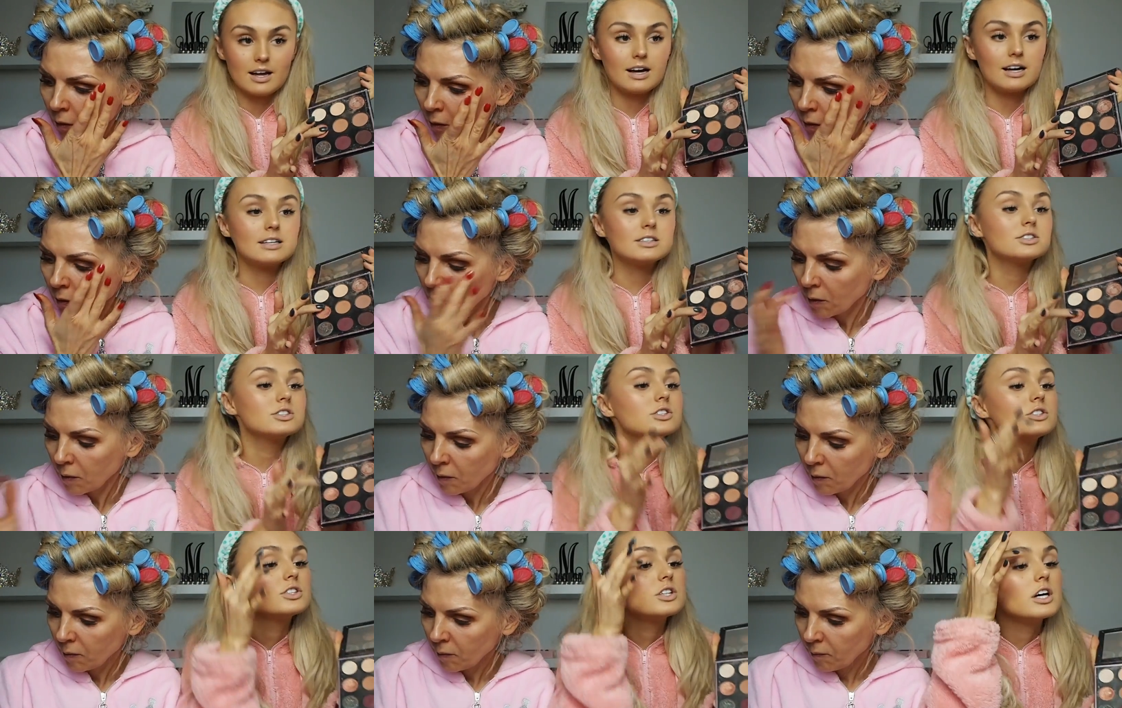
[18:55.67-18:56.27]

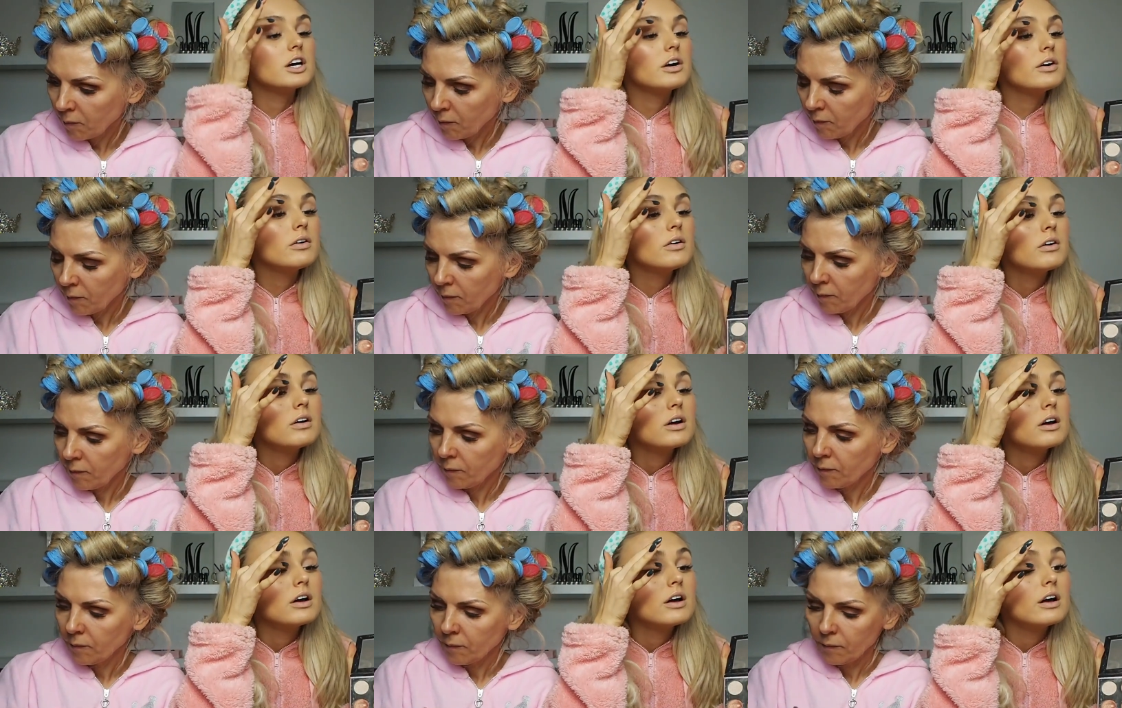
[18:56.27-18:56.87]
Speaker 1: as you do
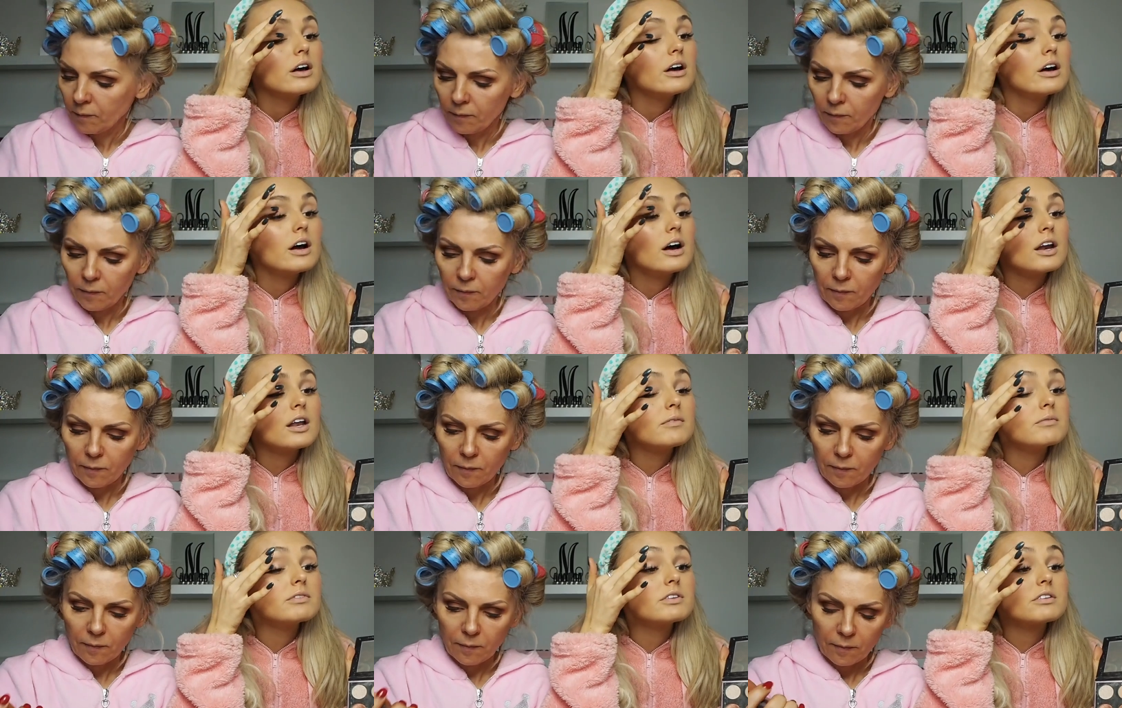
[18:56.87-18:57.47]

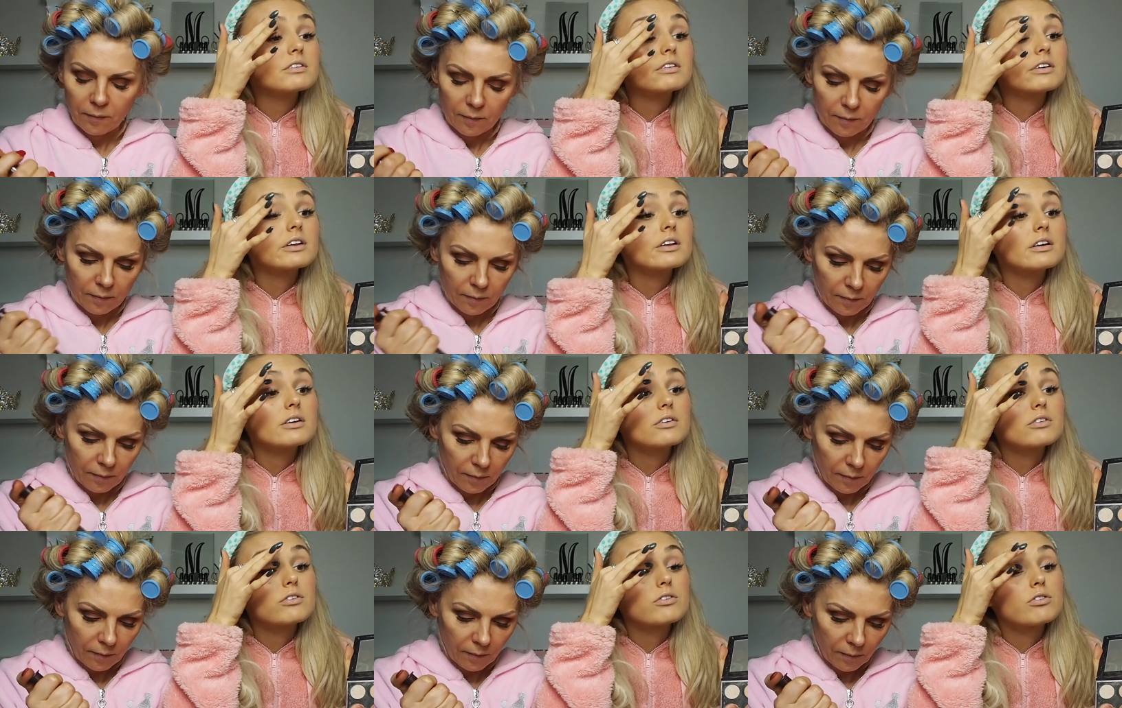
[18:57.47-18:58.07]
and I'm just
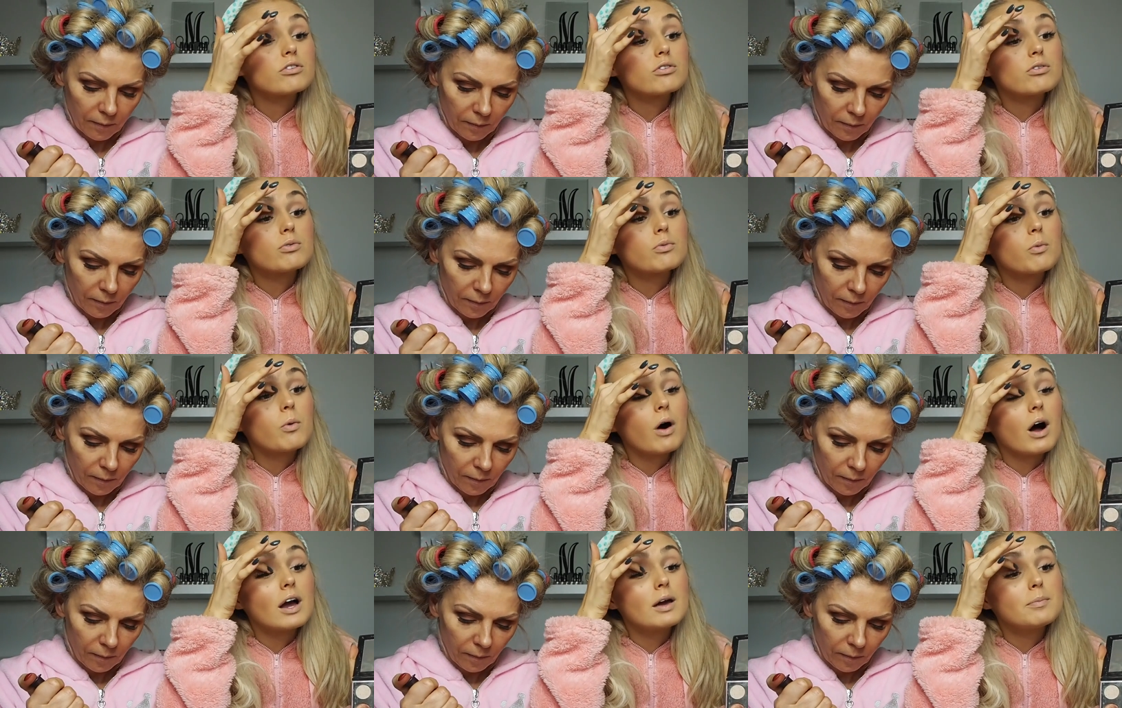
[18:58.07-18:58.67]
gonna
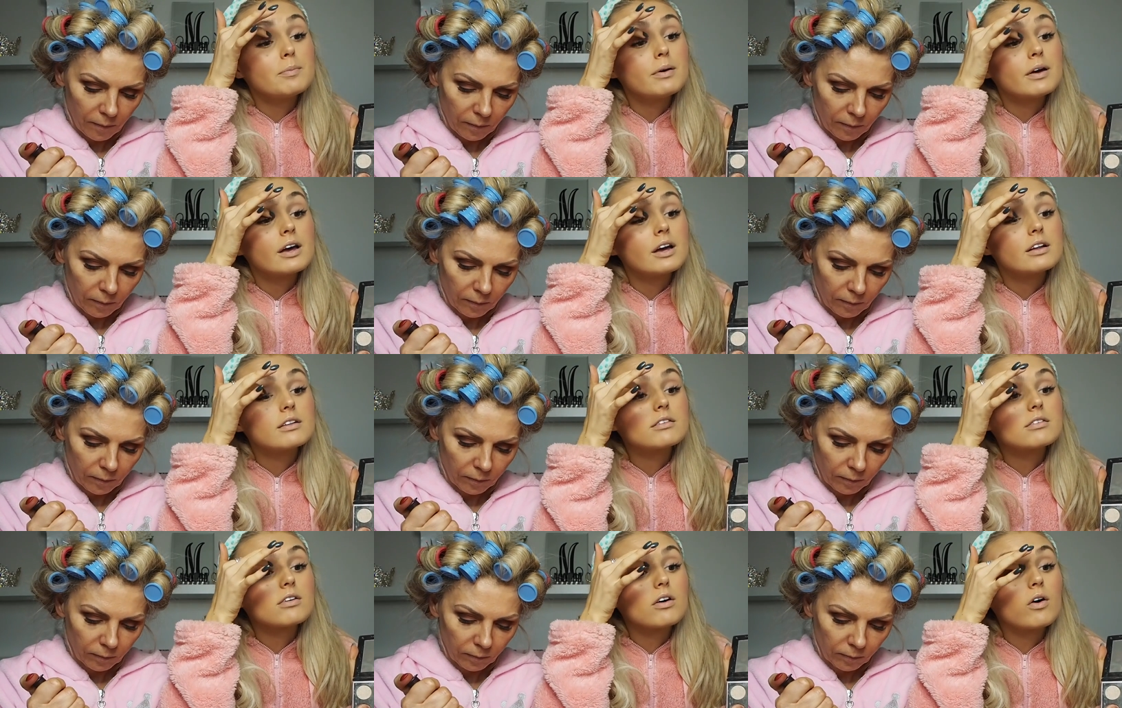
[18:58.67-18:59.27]
swipe
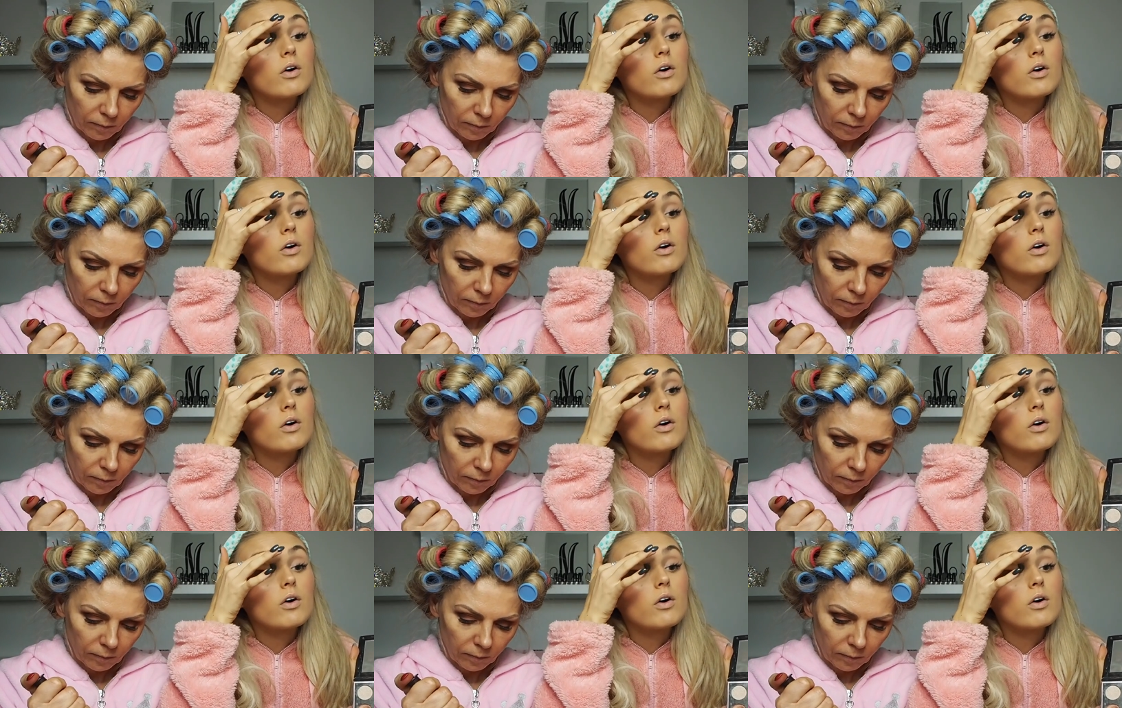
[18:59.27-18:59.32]
it